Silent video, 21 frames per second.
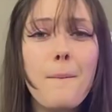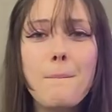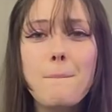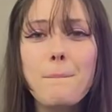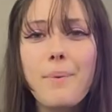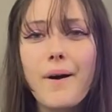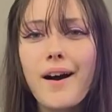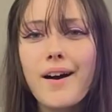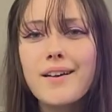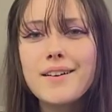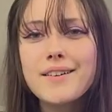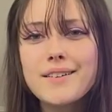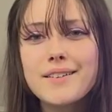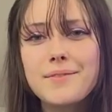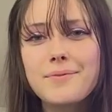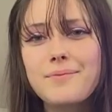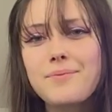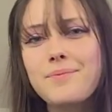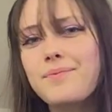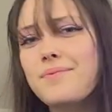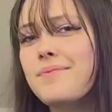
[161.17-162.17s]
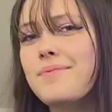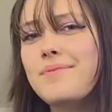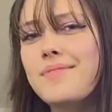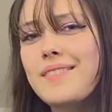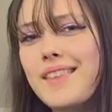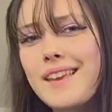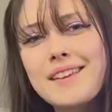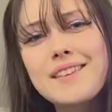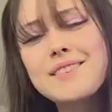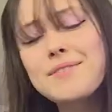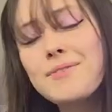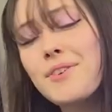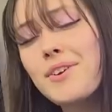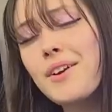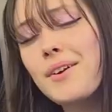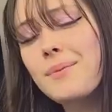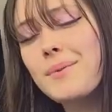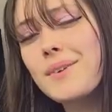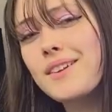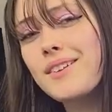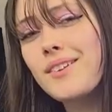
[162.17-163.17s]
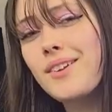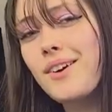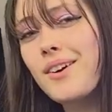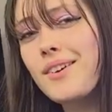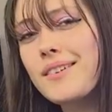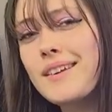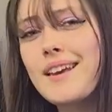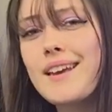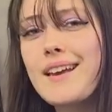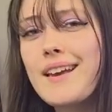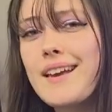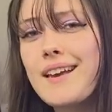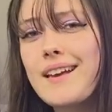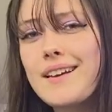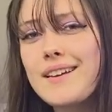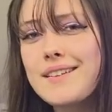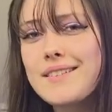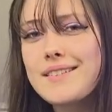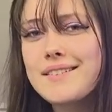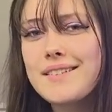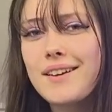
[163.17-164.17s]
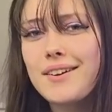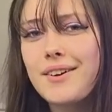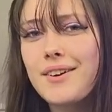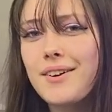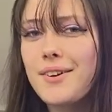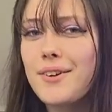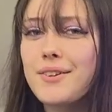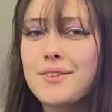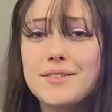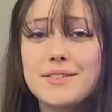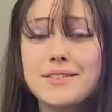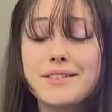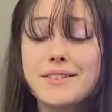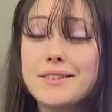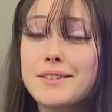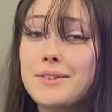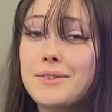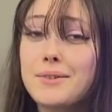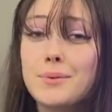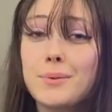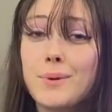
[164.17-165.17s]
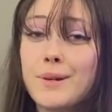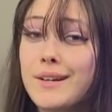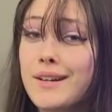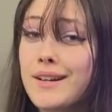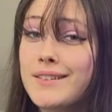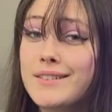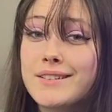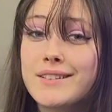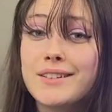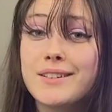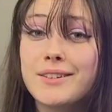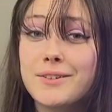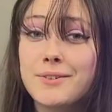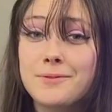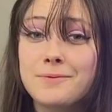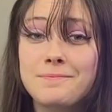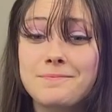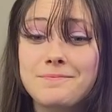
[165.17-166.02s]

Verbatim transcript: But thanks for coming along and I'll see you when I see you.